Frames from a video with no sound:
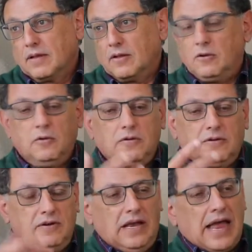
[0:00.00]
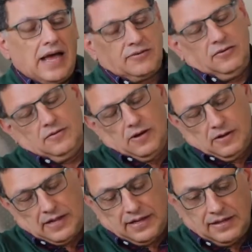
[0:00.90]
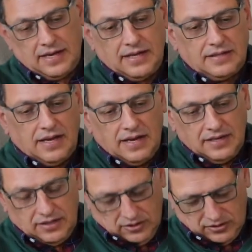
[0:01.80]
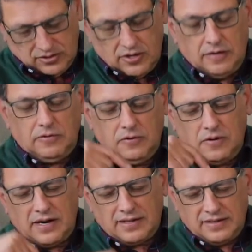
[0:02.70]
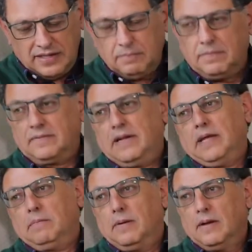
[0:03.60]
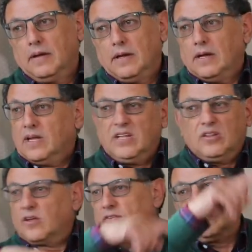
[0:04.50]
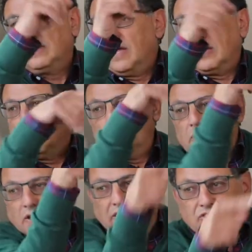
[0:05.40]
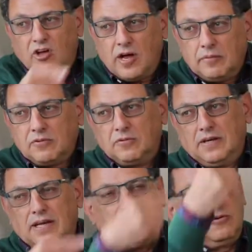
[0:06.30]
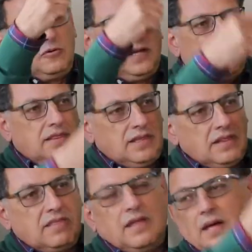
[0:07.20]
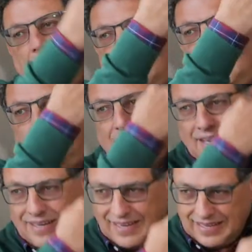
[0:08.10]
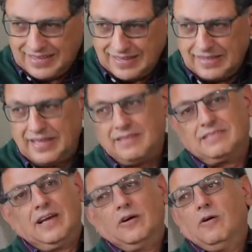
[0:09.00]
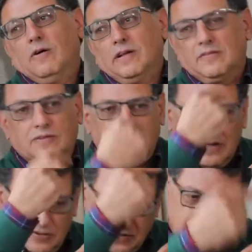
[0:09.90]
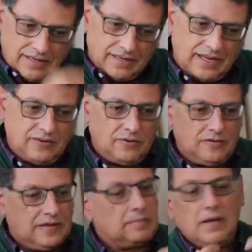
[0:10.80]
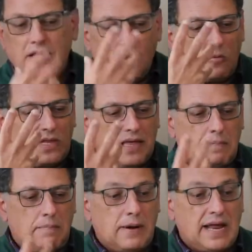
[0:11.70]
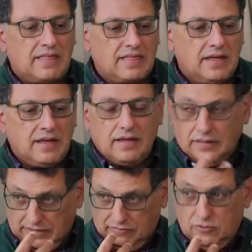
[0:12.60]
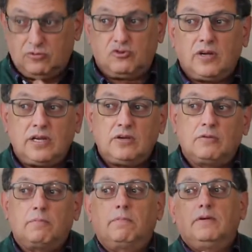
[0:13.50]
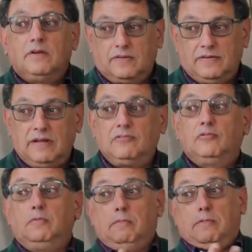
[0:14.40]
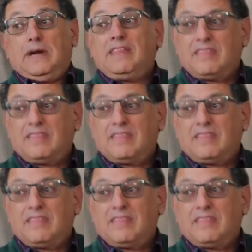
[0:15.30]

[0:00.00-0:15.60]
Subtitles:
You relax, you go like that, and in no time you are at deep sleep. It doesn't take you the time to get through the theta and then get the delta going so that you can get your sleep with a breath. If you train yourself to breathe